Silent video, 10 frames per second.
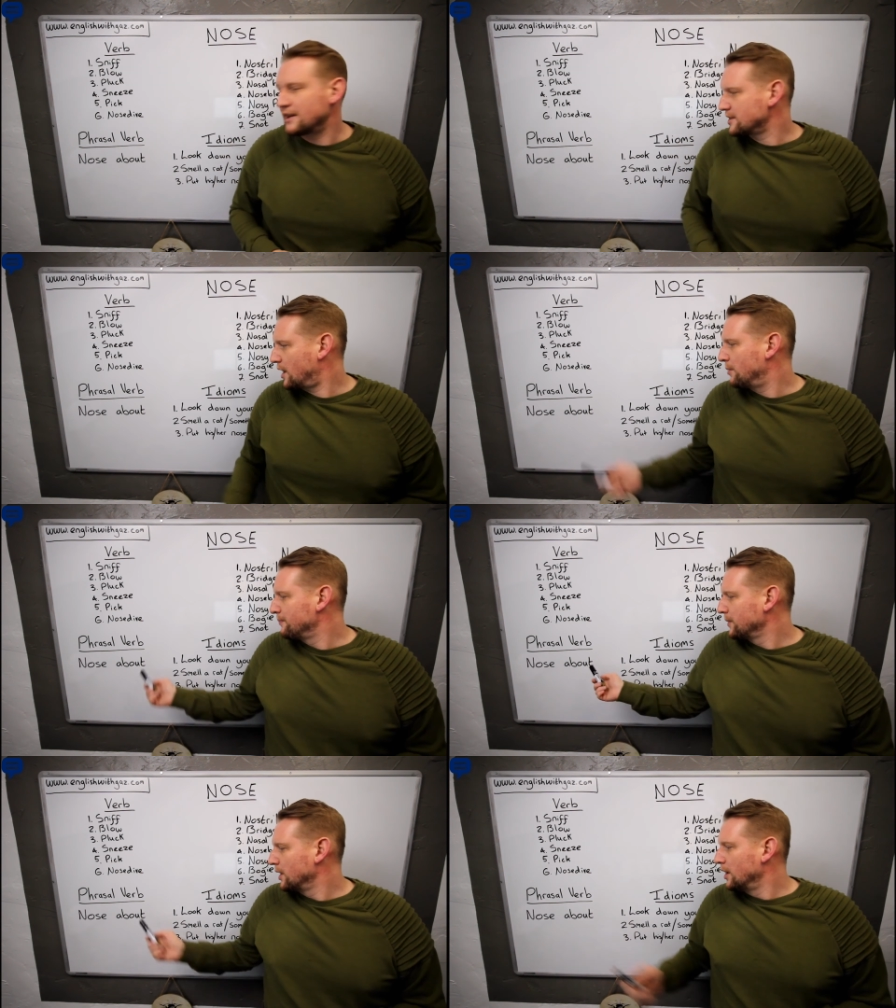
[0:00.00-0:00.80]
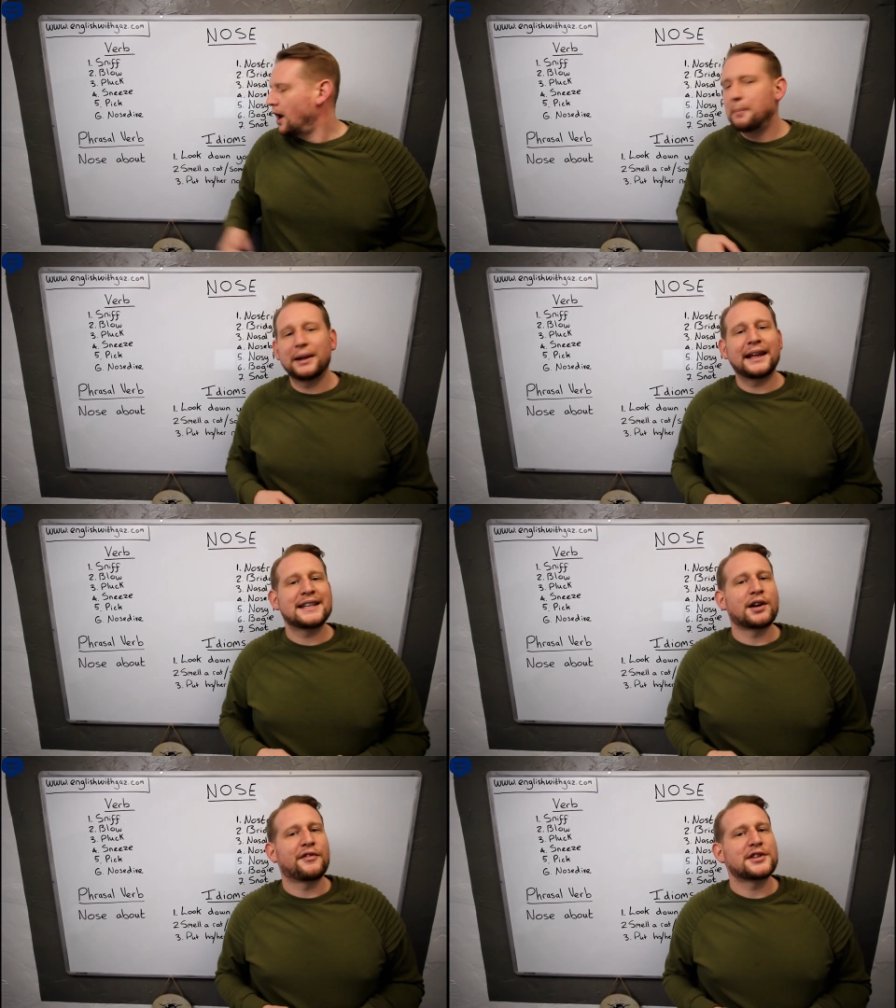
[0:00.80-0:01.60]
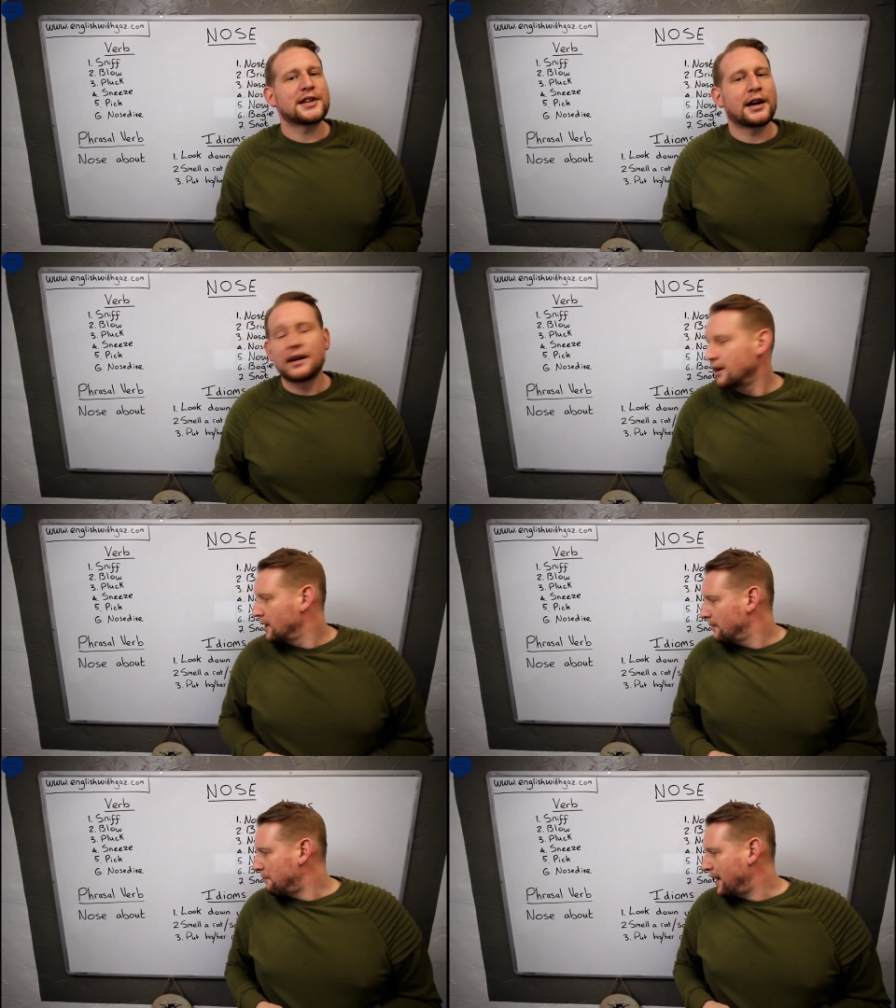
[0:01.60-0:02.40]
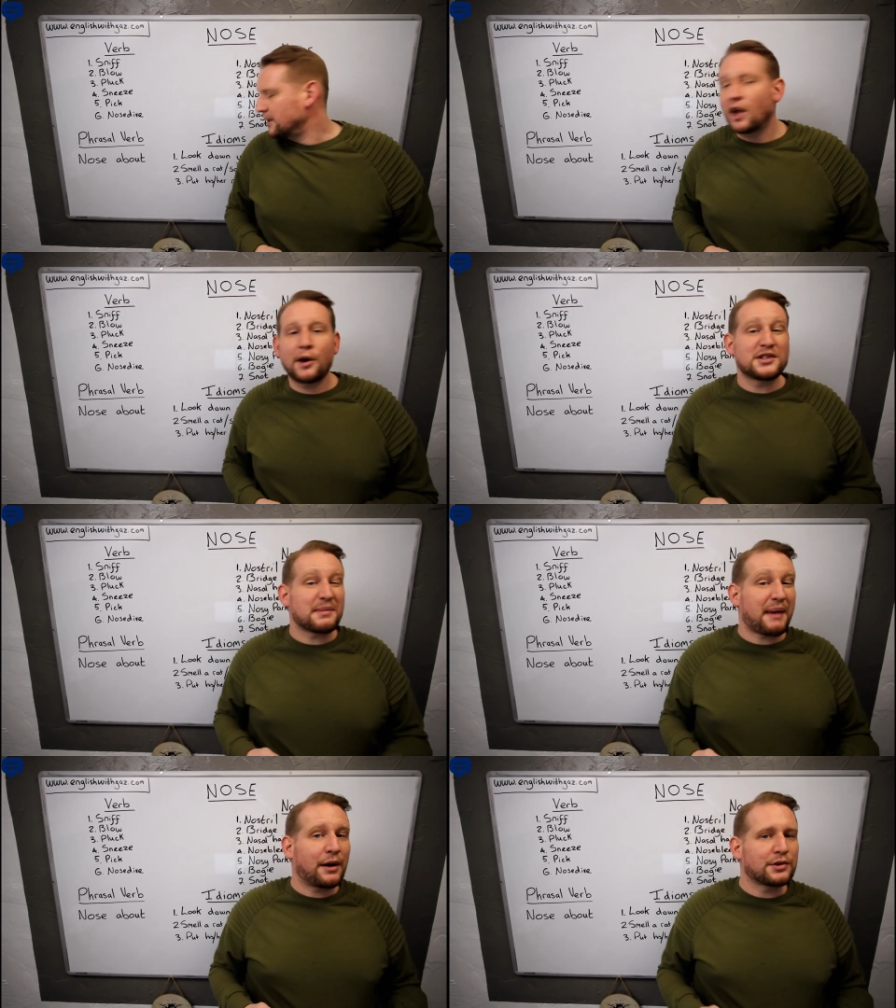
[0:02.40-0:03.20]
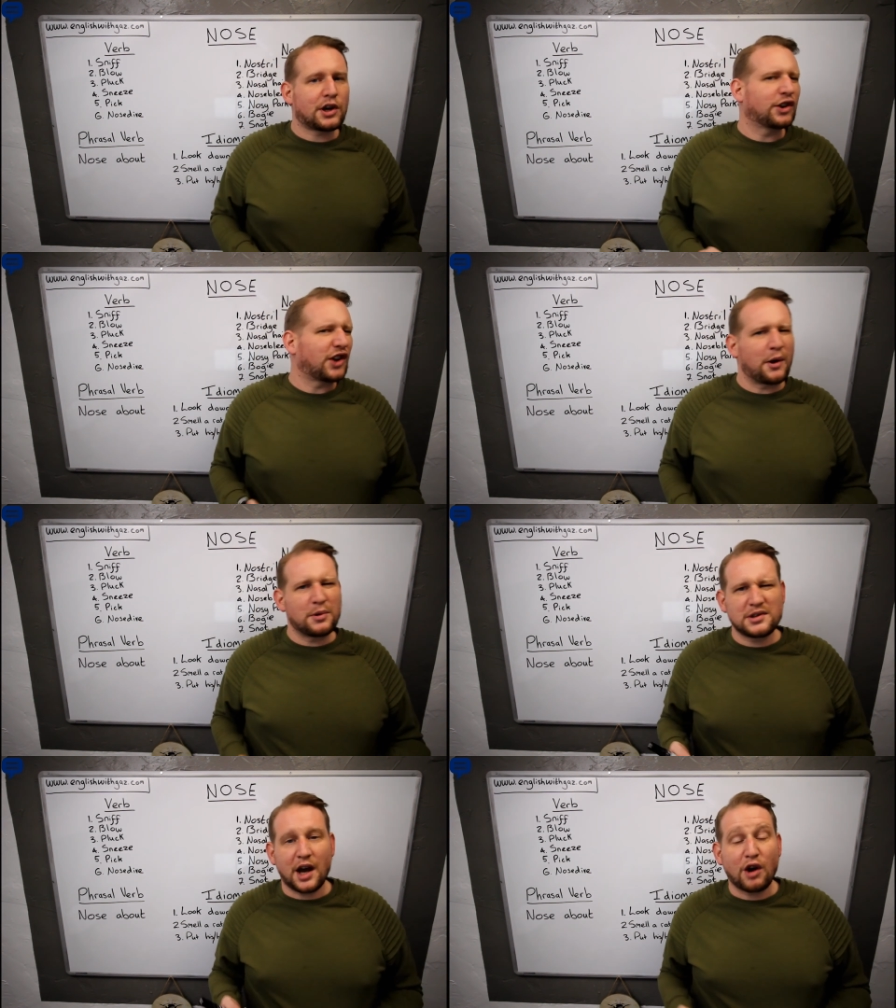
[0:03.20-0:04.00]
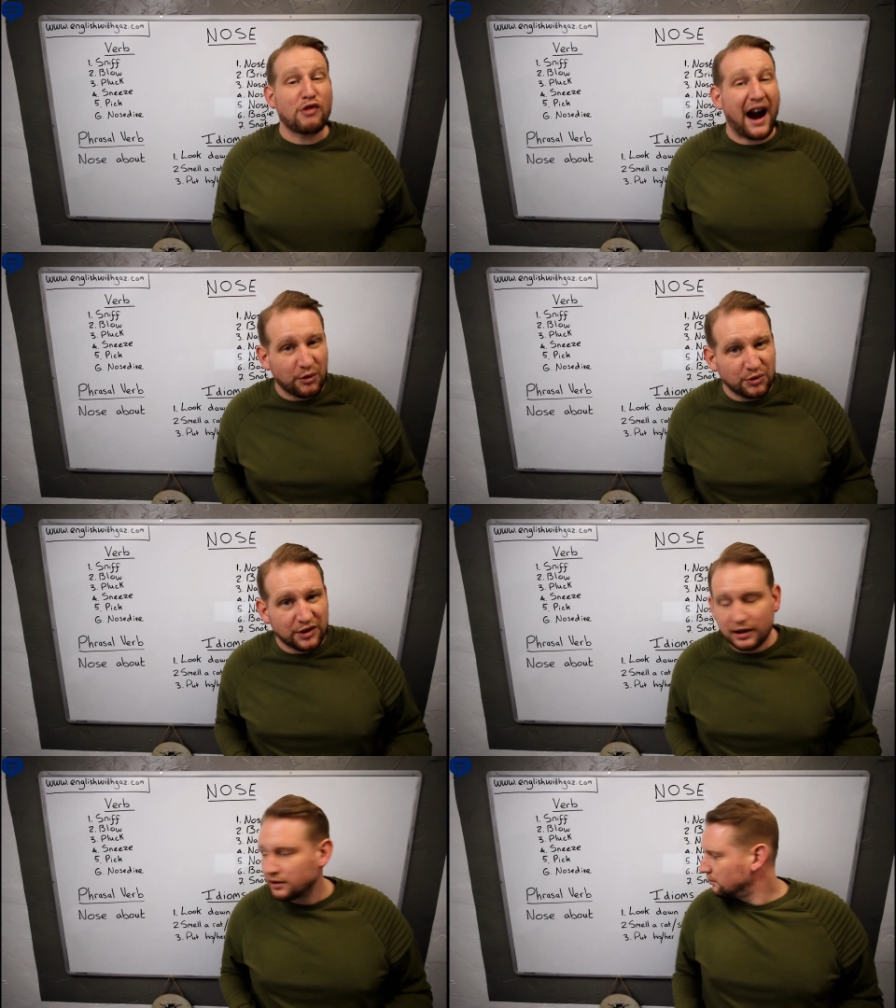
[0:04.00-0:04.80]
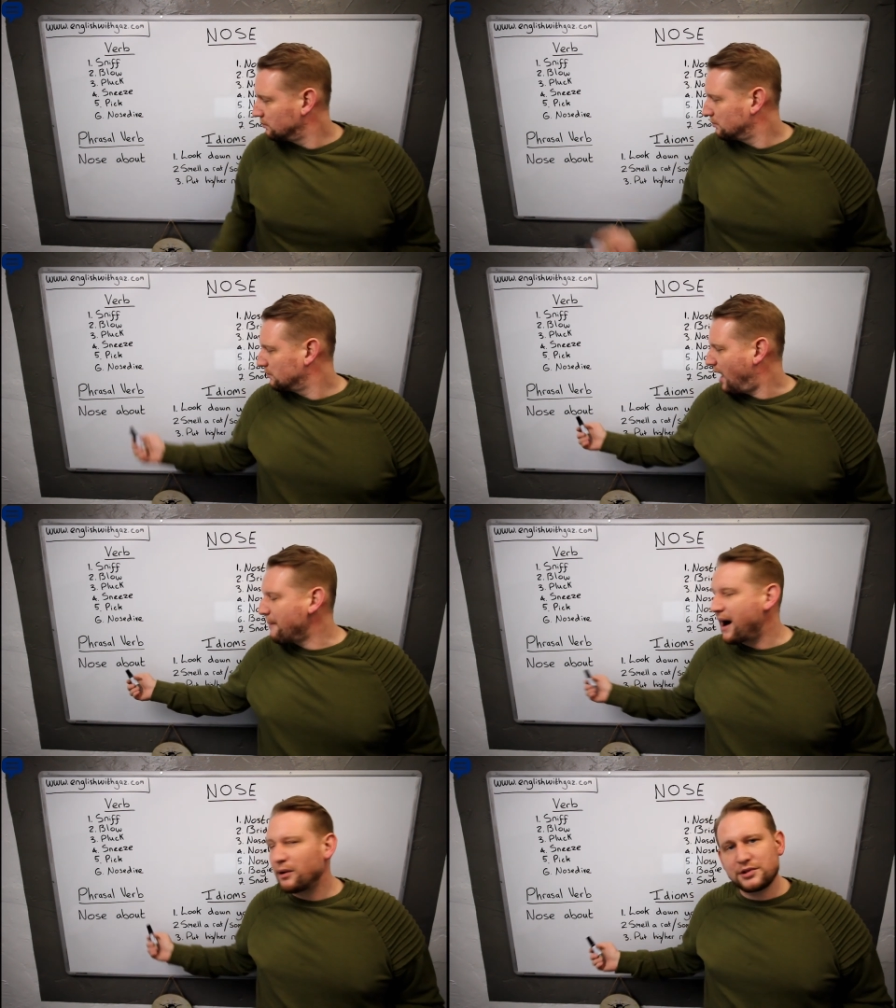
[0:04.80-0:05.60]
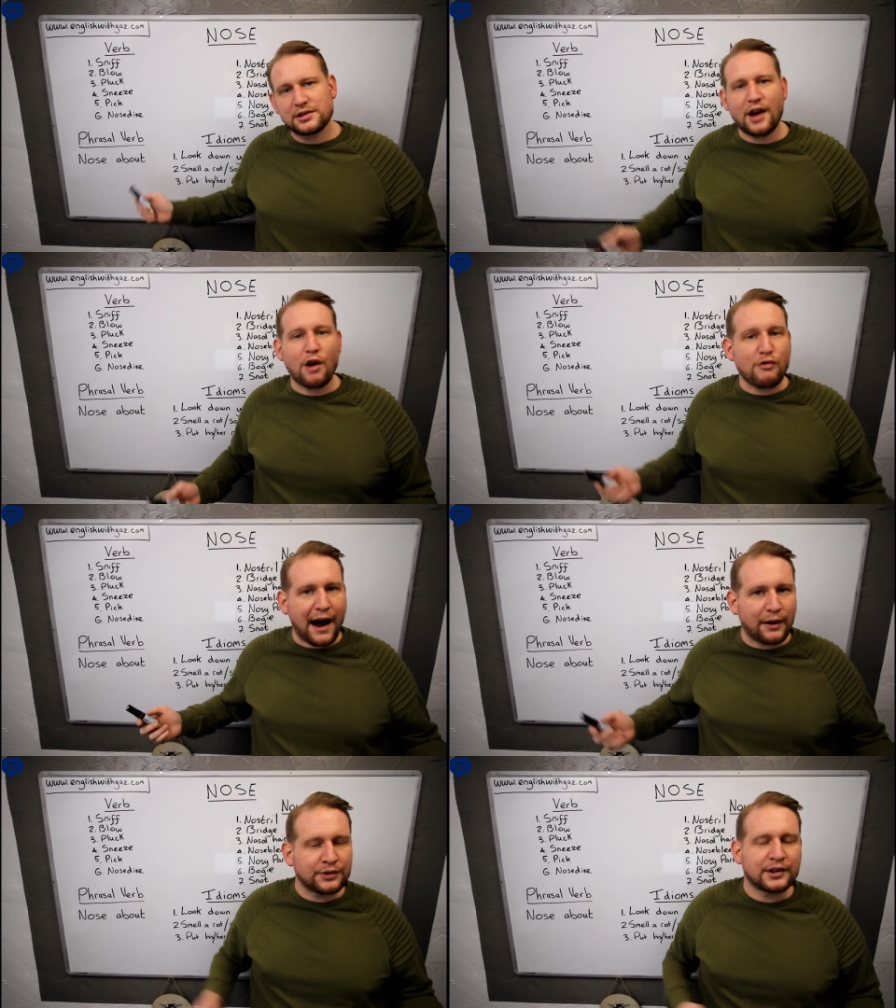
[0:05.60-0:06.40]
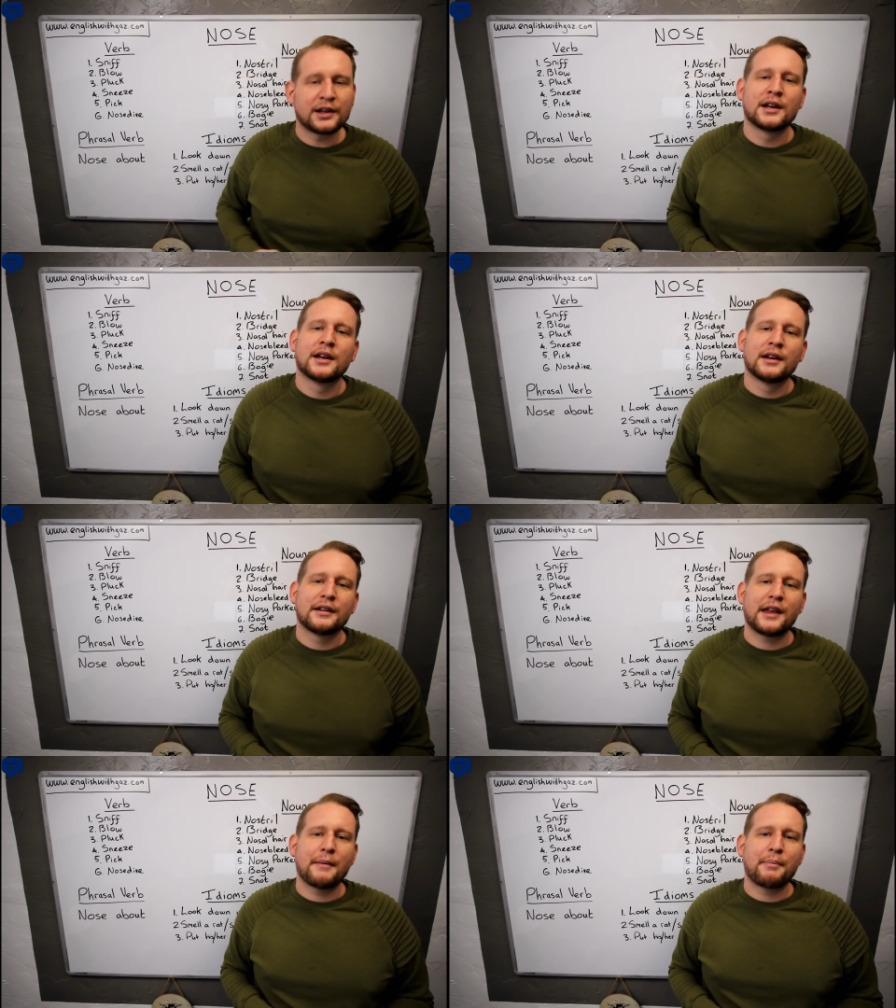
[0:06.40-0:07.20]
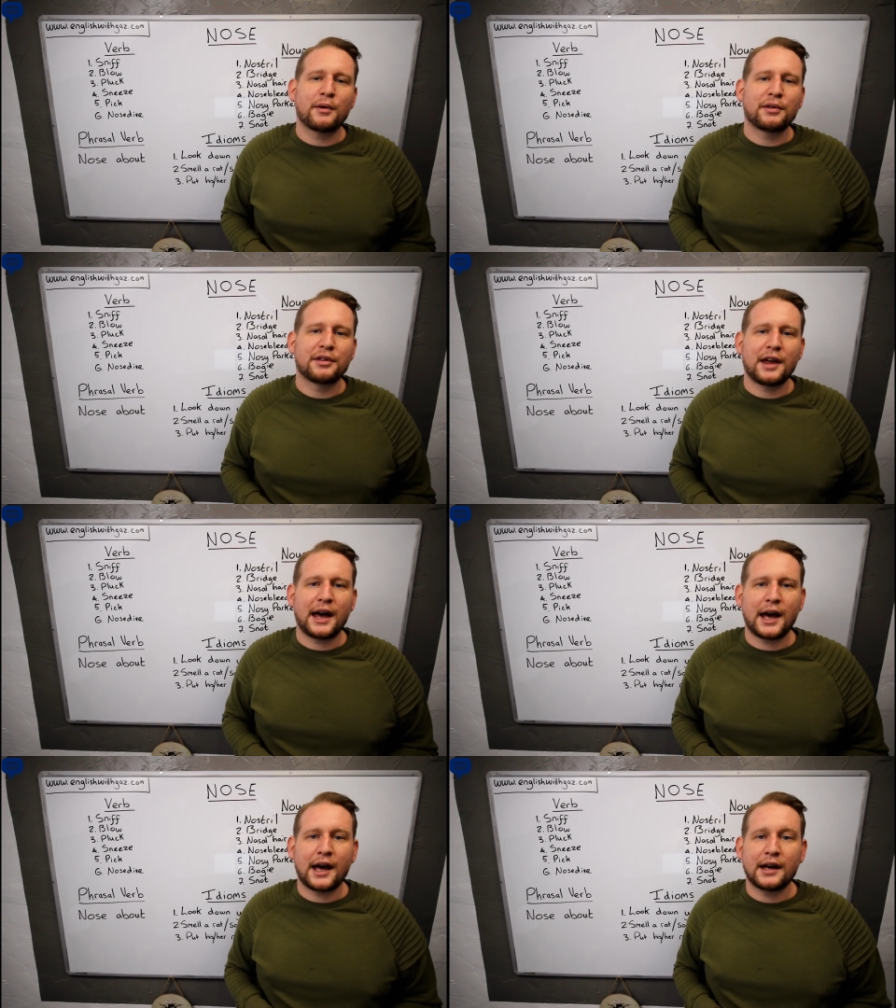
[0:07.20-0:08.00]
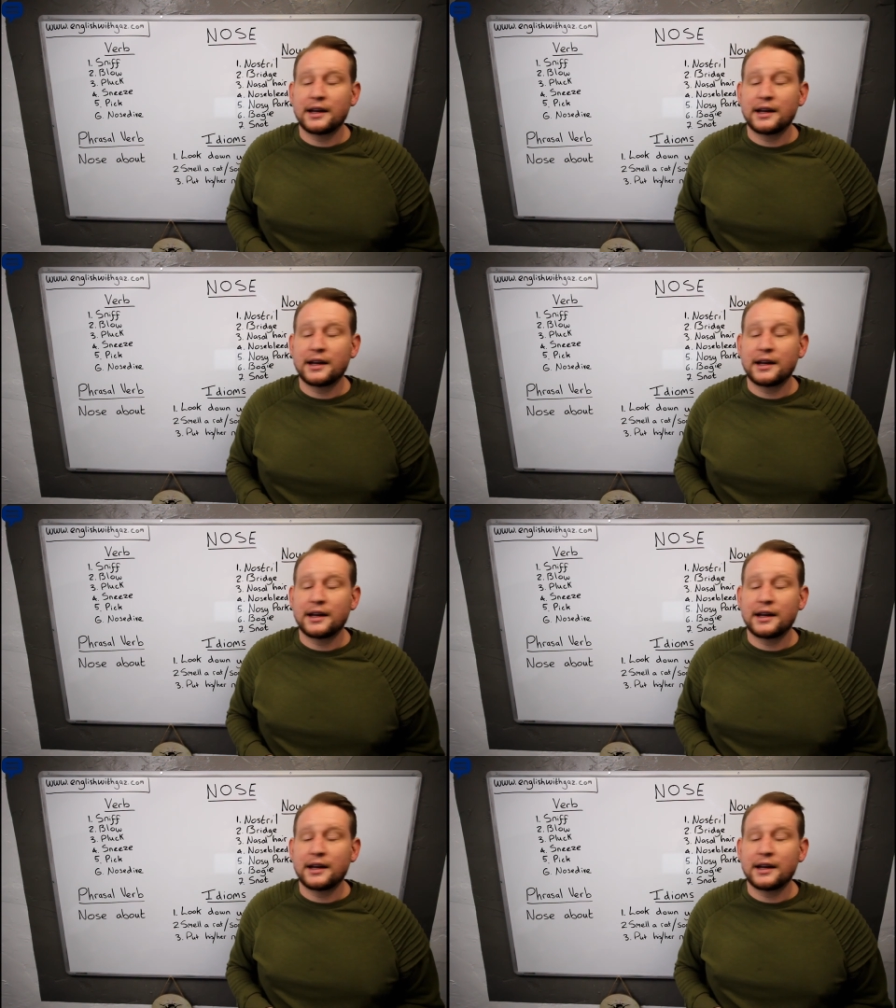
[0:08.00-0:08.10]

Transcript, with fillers: So a police officer may nose about or nose around, about, around. They're both uh,